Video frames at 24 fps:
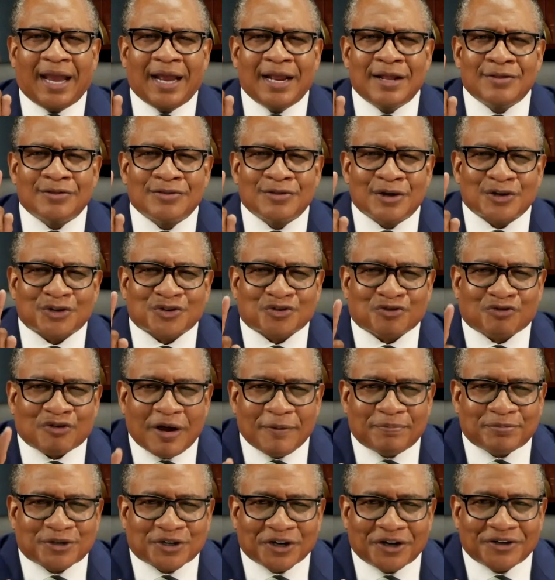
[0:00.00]
in the
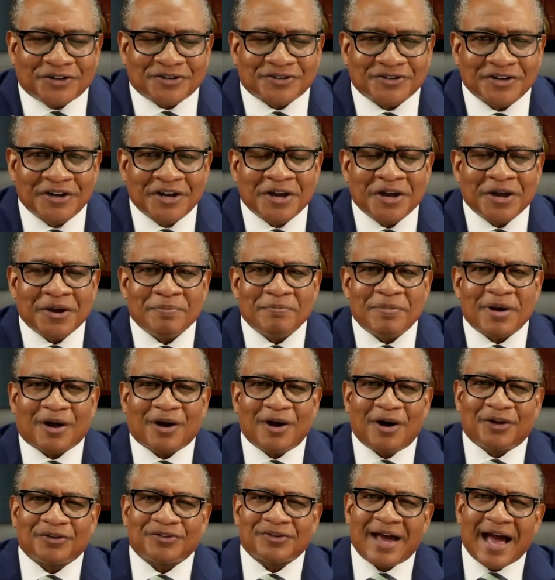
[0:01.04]
scriptures,
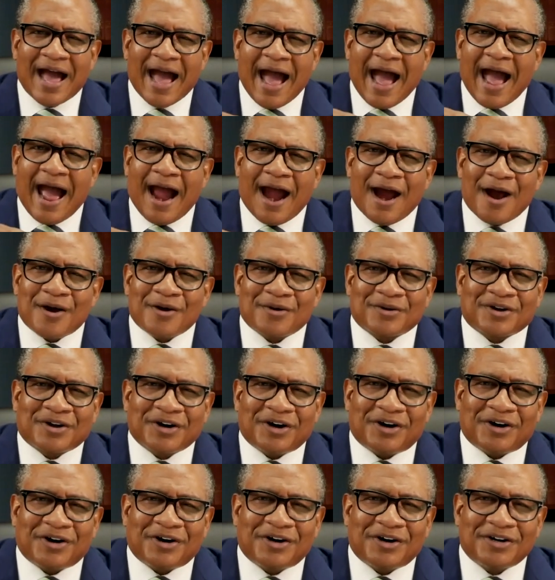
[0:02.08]
because our
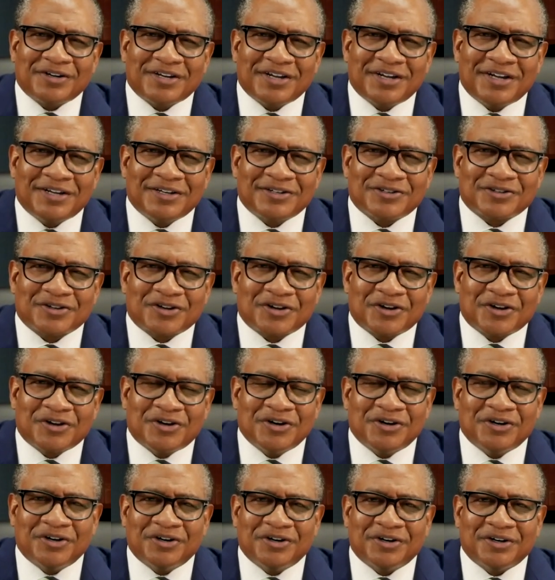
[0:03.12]
God is
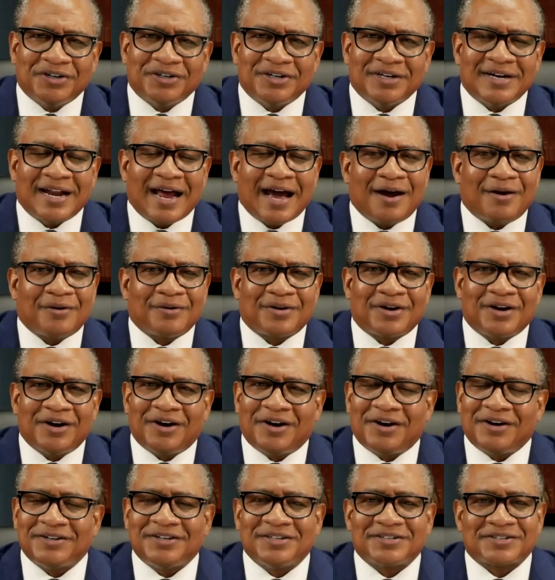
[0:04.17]
good and our
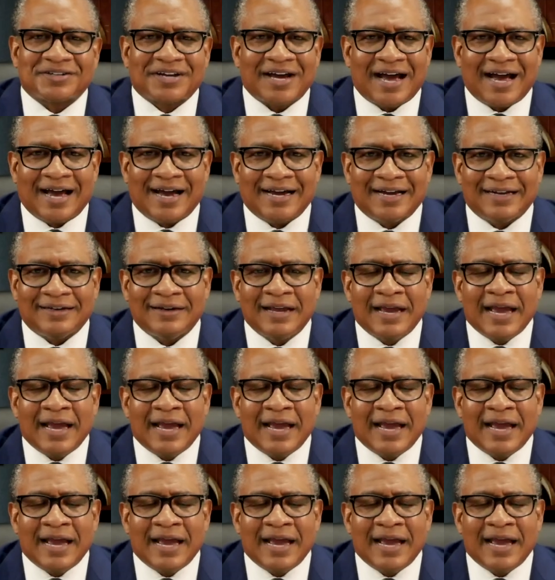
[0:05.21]
God is kind.